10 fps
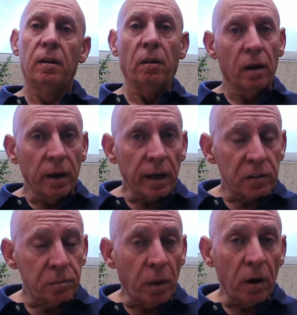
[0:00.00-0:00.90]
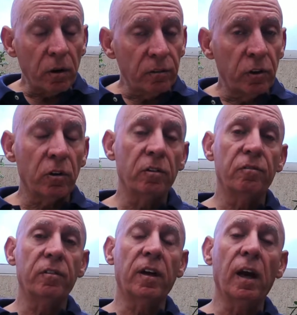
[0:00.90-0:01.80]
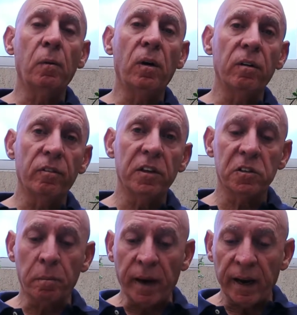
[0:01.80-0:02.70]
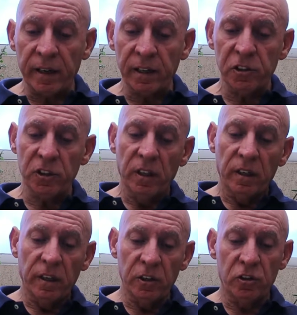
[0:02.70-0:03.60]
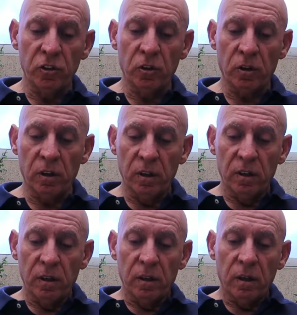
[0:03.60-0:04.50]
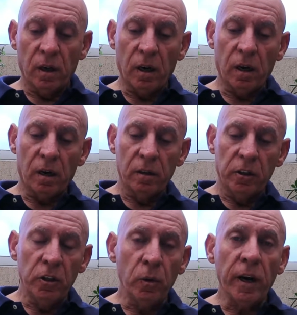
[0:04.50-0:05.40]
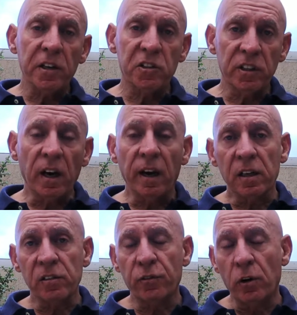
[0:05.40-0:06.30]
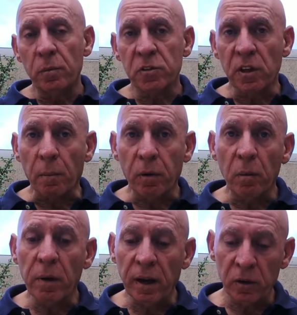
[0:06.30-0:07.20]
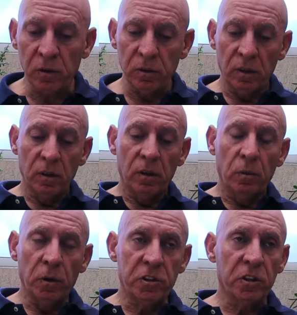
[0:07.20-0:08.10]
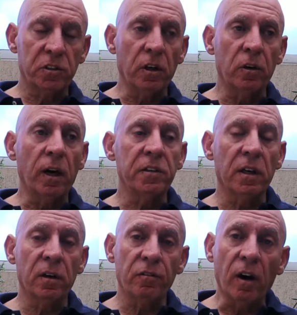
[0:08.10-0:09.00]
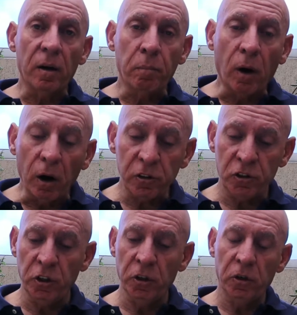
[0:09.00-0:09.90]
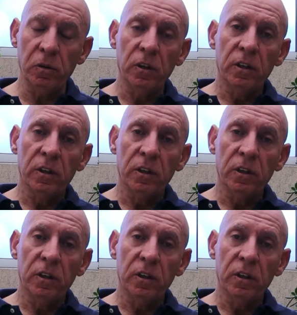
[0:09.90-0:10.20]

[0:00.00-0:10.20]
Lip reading: The next part of your K1 visa package is your USCIS form Supplemental, which is going to identify part 2,